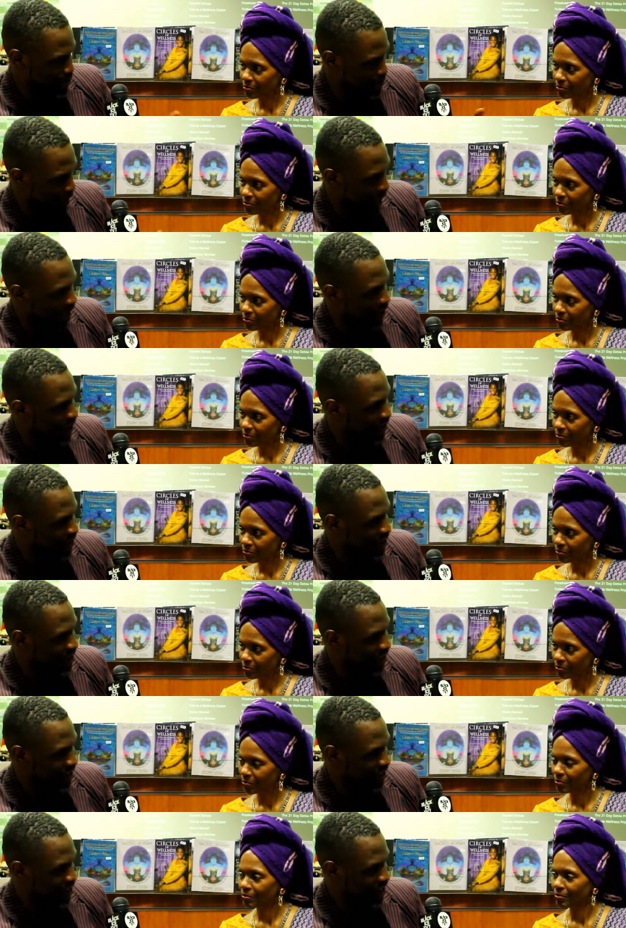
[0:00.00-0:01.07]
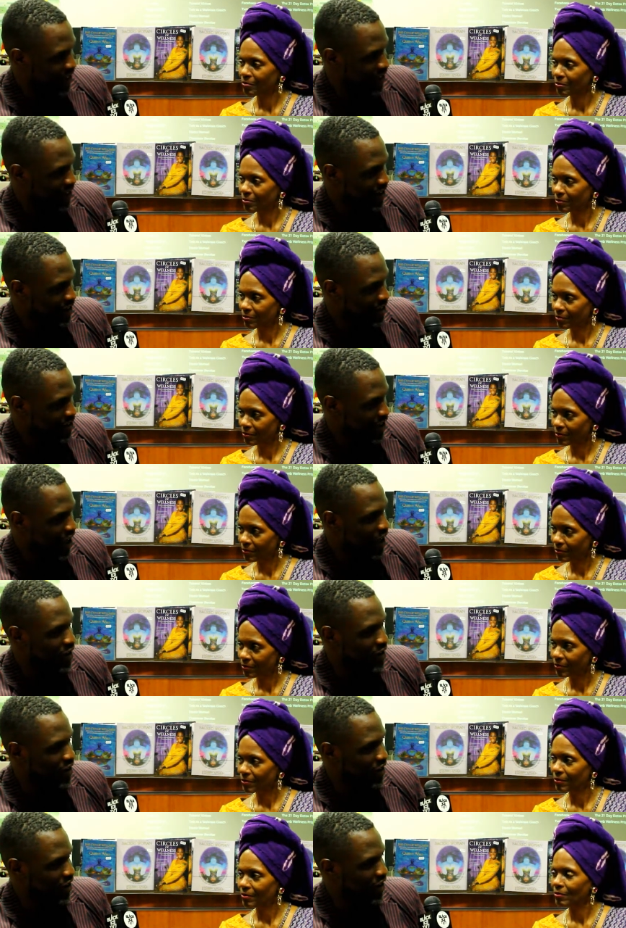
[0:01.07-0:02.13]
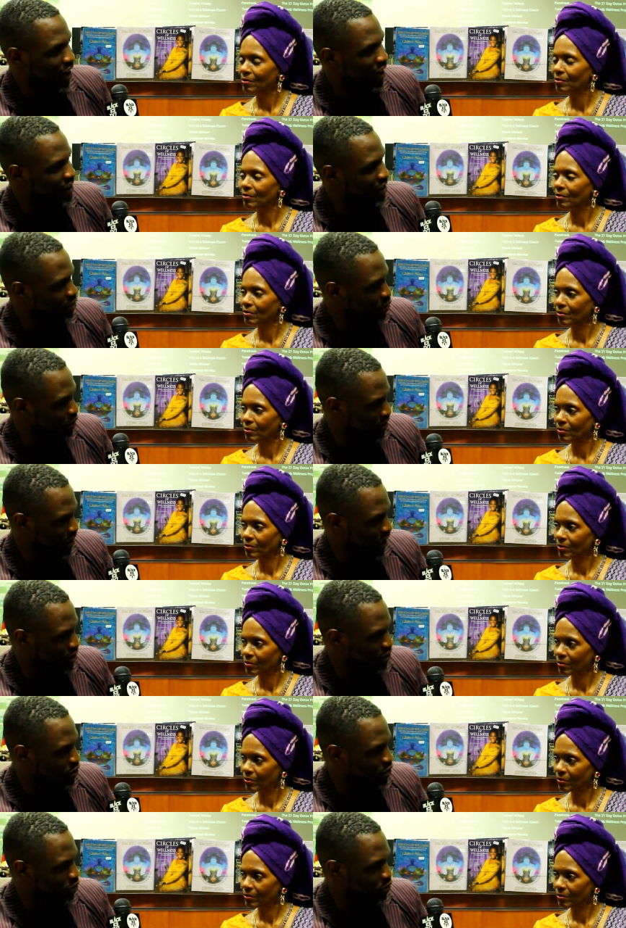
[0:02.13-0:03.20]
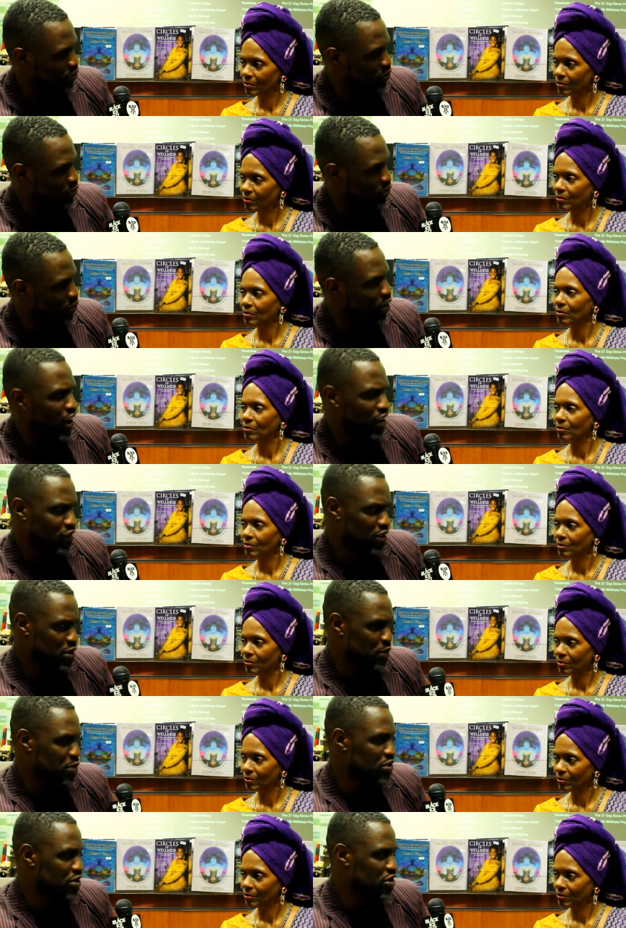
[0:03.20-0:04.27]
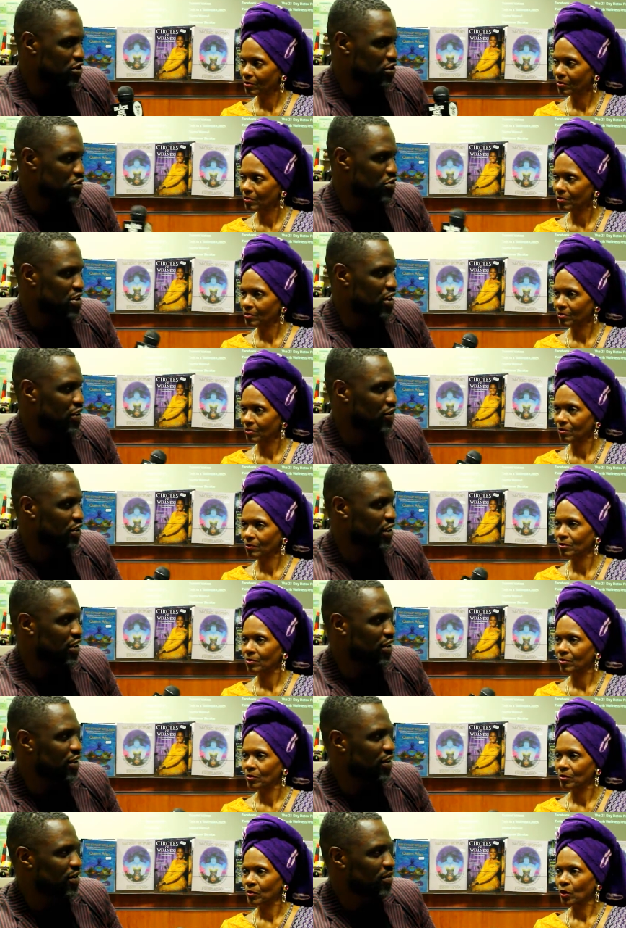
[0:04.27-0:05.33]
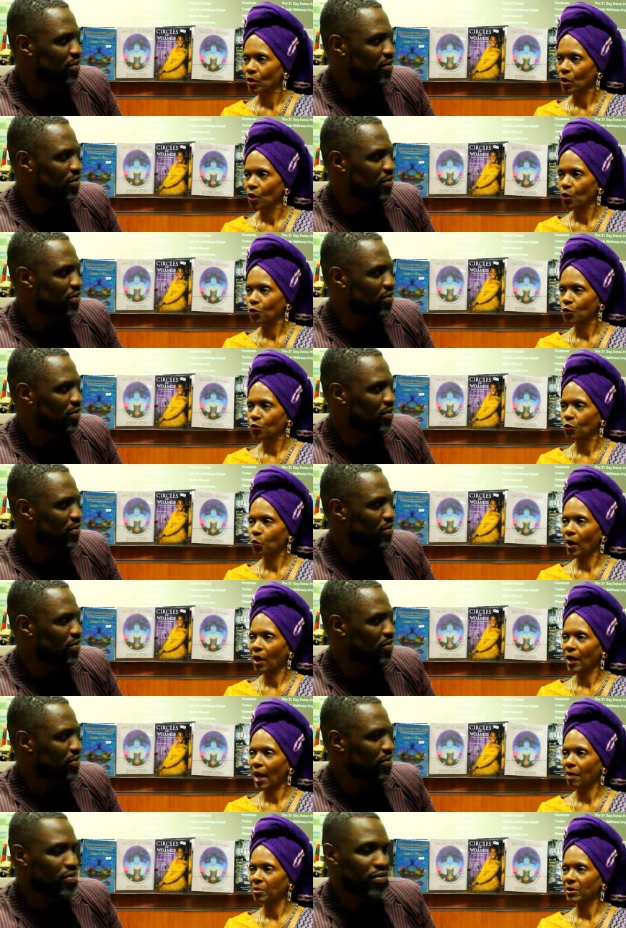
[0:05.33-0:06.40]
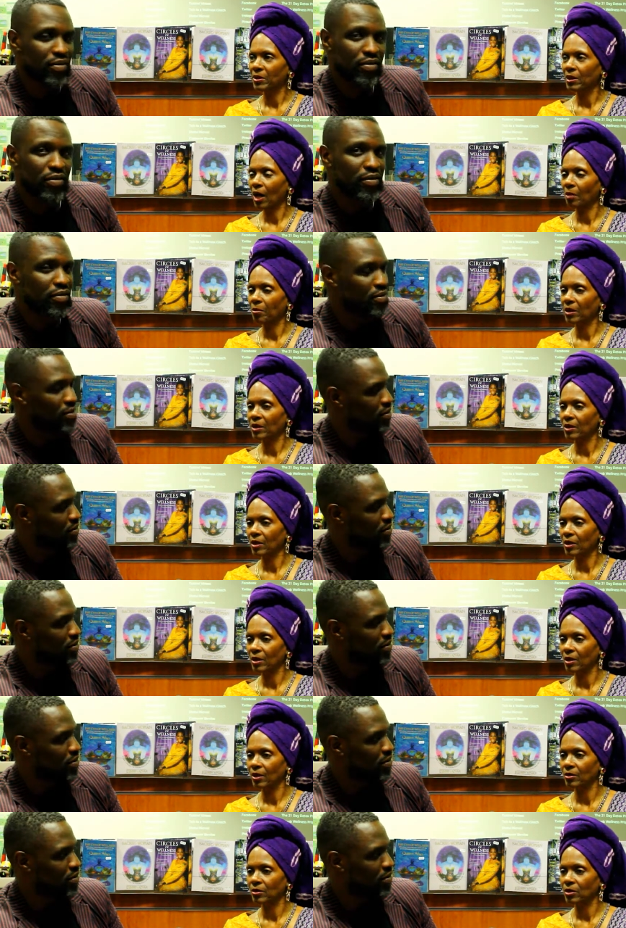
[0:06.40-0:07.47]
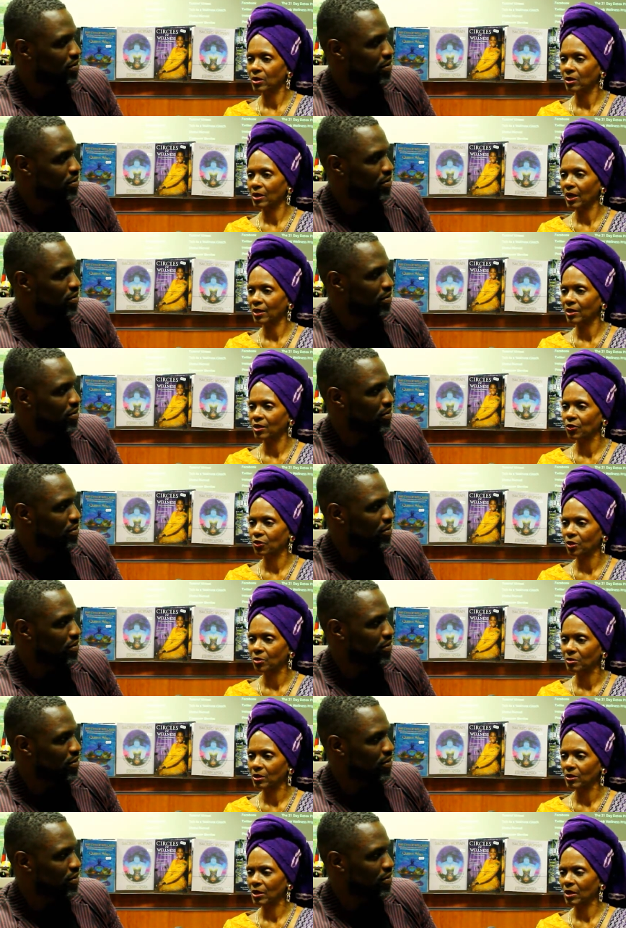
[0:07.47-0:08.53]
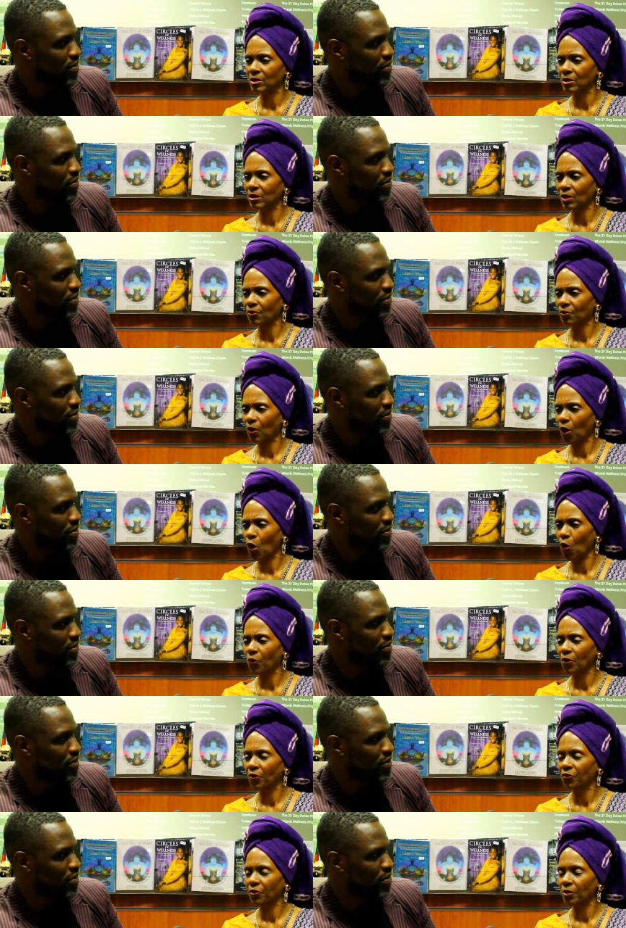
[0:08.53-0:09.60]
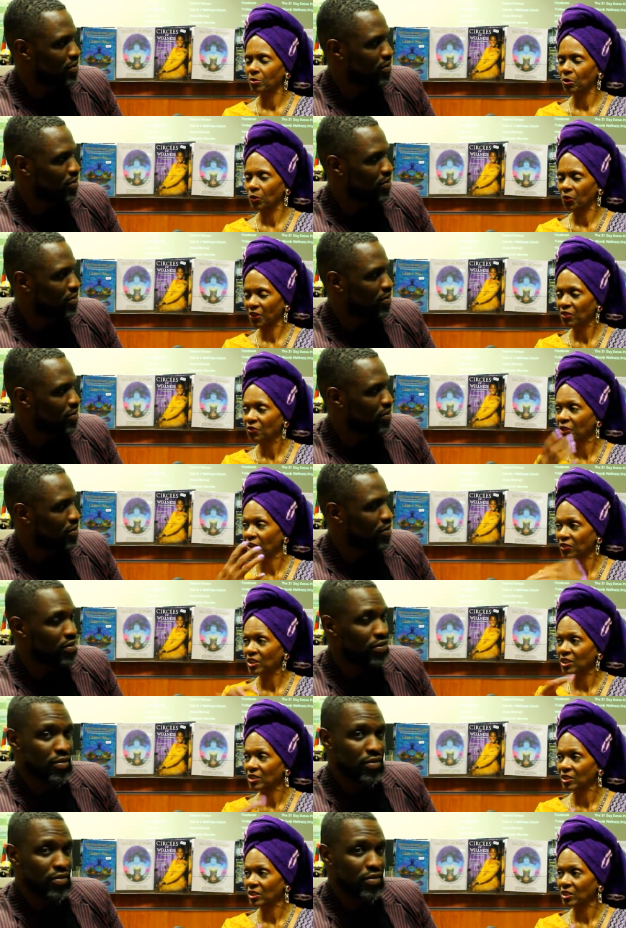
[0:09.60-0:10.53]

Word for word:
Speaker 1: back and collided with that new. What kind of experience did you receive?
Speaker 2: Well, I've been coming here to London for over within 15